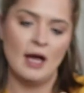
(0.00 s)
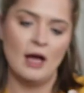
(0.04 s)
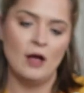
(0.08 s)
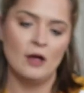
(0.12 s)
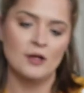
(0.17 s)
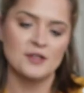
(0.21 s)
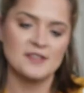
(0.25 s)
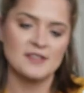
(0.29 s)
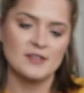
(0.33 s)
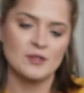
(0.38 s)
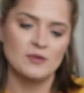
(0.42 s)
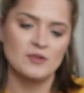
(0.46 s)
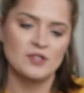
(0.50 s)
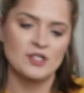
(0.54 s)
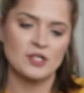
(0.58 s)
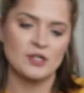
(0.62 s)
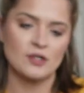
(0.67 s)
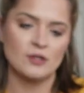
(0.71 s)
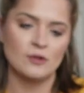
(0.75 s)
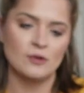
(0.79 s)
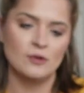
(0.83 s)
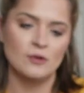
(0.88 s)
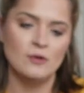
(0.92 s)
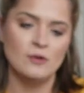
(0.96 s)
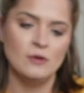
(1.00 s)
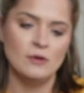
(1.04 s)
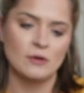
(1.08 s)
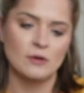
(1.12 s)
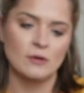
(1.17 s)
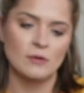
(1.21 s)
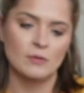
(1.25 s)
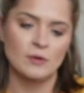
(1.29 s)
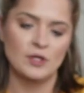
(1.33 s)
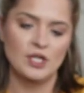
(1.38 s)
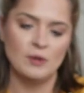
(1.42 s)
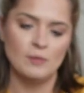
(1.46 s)
Also too,
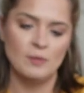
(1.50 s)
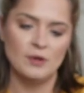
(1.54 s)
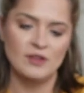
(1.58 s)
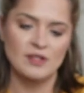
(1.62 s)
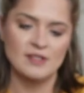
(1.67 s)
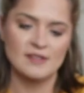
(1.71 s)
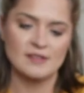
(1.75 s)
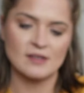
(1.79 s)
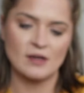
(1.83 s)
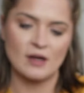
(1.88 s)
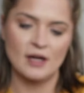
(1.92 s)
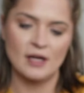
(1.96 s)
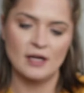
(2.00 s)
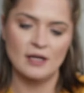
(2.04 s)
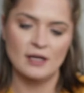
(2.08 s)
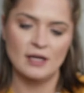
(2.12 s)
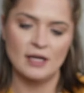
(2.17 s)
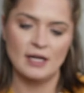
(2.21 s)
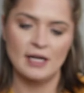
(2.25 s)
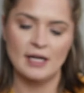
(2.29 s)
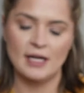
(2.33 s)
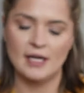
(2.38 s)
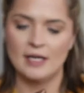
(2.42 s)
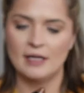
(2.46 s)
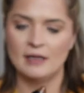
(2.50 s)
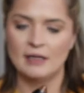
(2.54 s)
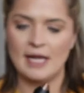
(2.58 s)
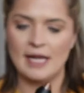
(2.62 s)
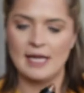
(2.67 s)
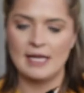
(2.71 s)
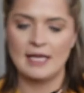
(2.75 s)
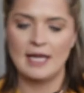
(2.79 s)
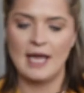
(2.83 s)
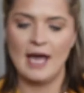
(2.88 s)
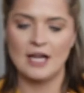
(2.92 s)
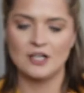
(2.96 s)
when you put this on, it
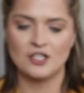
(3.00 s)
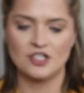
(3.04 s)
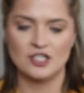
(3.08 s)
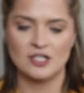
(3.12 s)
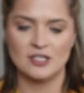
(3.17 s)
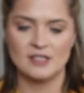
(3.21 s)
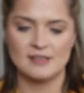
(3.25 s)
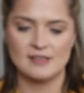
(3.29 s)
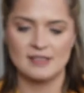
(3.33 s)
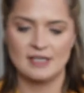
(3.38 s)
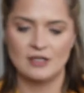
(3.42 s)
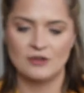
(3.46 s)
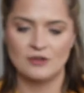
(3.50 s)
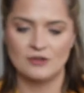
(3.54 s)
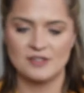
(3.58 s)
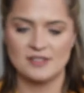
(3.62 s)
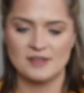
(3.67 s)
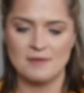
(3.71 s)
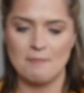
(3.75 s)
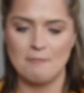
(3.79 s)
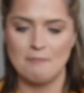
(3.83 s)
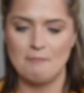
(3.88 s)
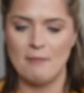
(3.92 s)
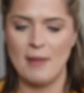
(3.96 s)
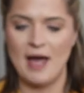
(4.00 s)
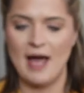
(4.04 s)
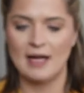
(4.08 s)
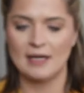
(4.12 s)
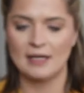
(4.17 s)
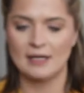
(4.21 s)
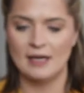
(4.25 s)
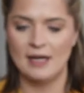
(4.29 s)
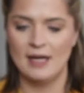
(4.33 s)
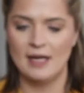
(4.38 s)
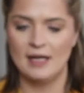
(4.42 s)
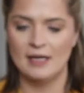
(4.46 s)
like catches, like there's a
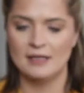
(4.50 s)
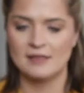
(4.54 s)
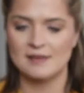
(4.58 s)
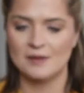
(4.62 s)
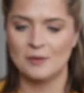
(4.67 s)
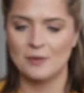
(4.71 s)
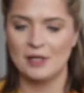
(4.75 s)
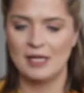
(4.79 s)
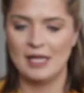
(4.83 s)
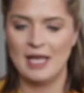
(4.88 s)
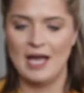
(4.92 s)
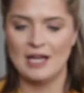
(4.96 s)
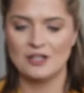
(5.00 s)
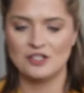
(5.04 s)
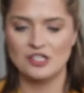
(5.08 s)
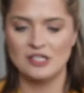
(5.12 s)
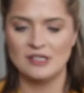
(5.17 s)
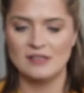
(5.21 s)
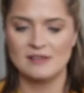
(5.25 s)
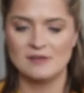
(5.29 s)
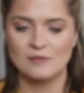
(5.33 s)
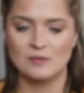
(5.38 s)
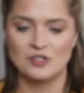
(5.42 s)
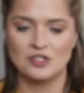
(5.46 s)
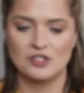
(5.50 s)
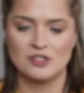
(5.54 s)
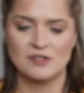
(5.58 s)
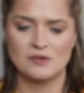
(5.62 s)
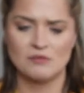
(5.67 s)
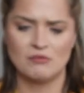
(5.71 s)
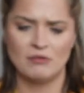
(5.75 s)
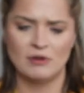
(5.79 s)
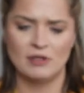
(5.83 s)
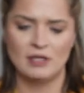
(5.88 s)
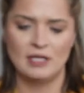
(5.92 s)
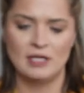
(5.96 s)
magnet, so it catches, which
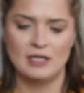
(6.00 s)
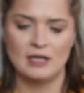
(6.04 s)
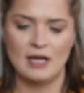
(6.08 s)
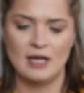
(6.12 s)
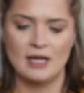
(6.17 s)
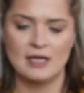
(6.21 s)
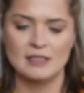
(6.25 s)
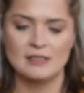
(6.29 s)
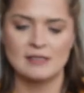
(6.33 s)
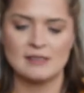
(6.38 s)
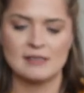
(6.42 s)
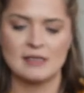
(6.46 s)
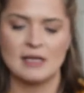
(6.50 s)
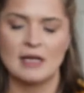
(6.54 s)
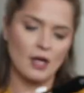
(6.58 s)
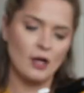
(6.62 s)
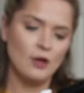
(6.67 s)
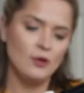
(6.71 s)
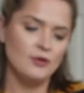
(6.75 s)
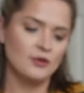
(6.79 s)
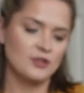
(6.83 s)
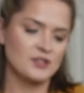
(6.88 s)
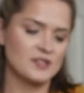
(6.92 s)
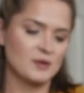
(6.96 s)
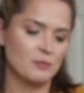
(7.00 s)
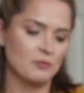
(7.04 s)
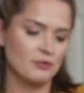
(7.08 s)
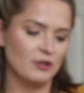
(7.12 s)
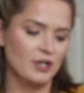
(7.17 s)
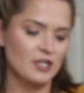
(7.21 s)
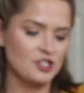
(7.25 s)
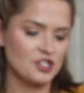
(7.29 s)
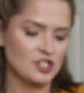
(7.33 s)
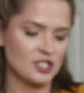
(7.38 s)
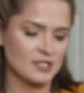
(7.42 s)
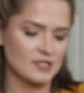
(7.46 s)
is really nice. And oh, there's a
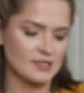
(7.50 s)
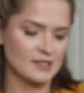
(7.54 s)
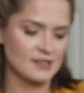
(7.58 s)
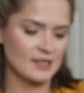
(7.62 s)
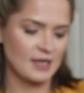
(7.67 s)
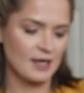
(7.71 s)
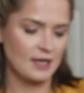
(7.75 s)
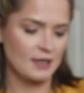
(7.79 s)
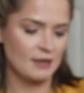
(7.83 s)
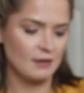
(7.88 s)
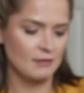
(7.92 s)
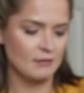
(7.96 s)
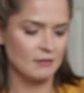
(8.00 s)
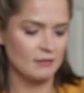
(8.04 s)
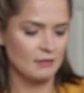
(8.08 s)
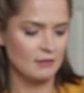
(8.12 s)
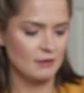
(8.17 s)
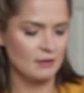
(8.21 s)
brush inside.